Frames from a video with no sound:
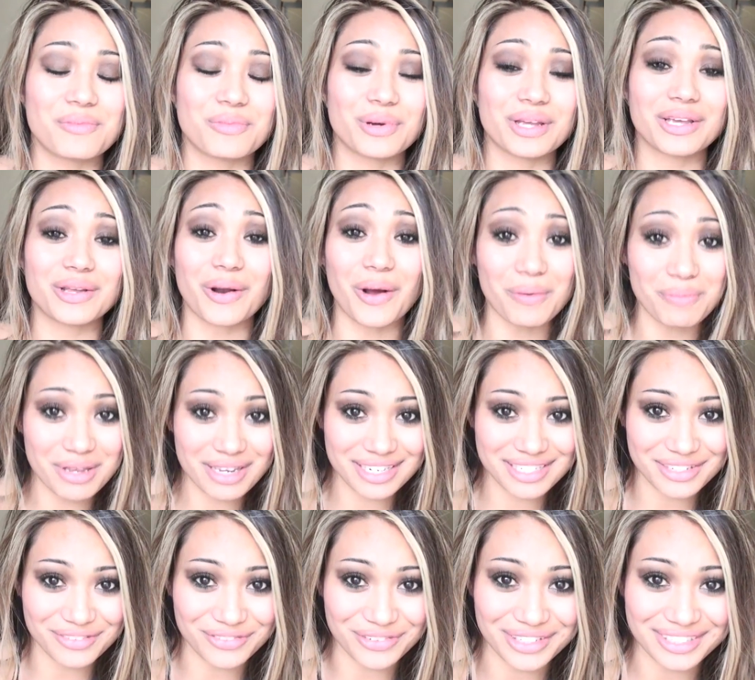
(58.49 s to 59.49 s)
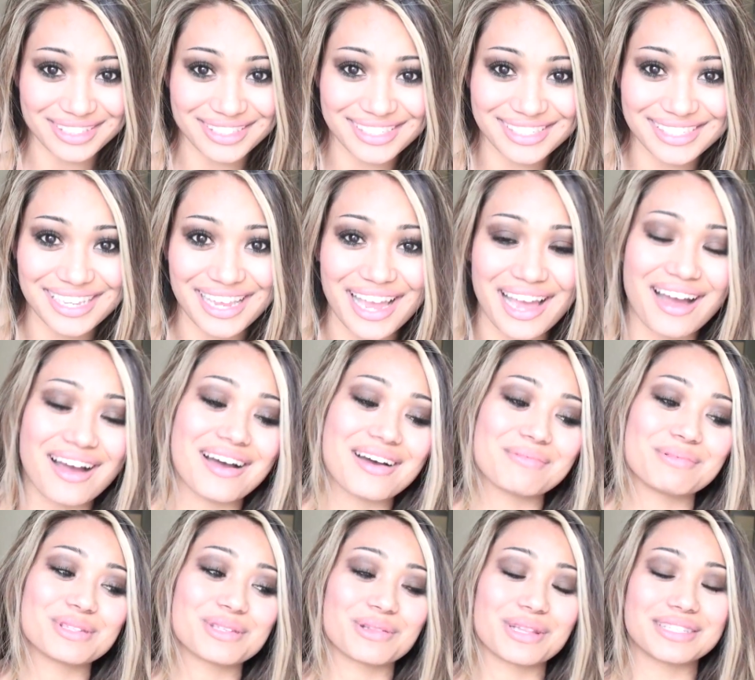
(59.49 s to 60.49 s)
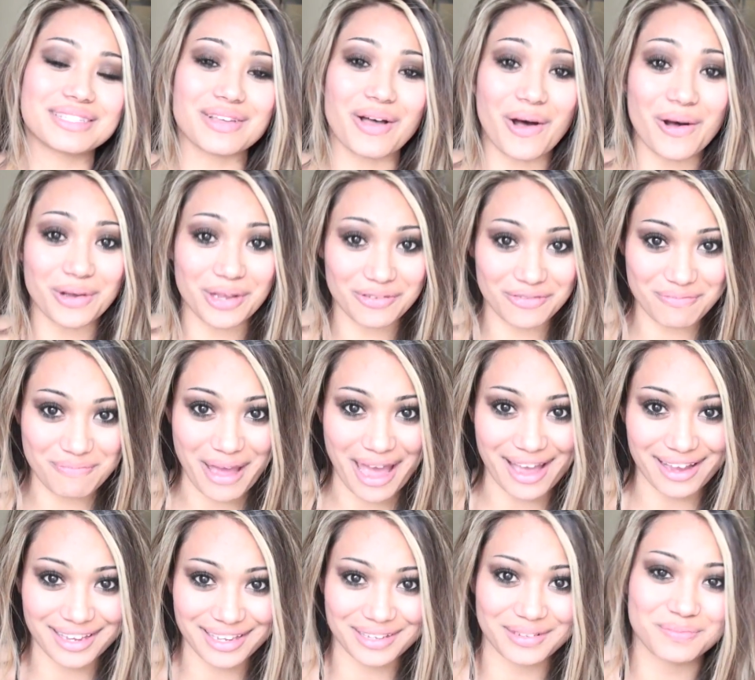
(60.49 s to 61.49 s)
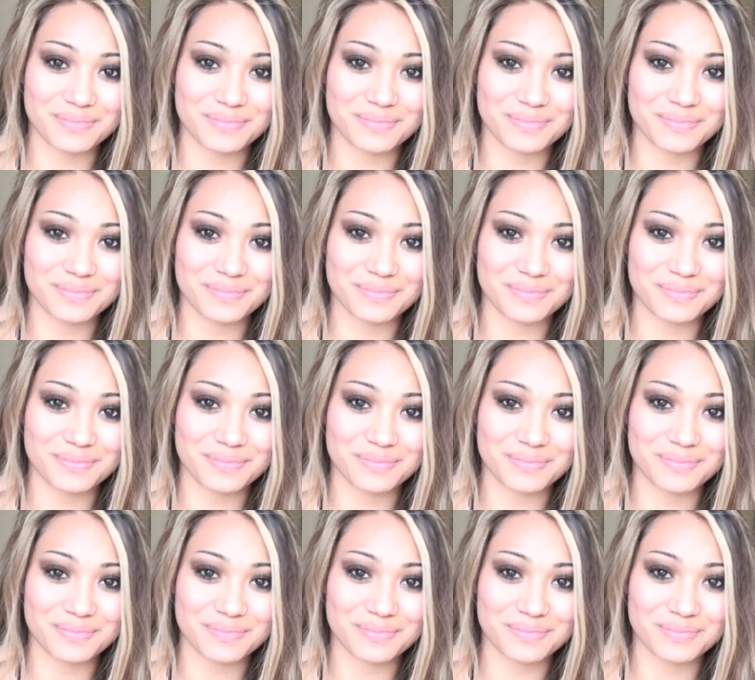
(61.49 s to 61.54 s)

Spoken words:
We can all make a difference, so let's all give back.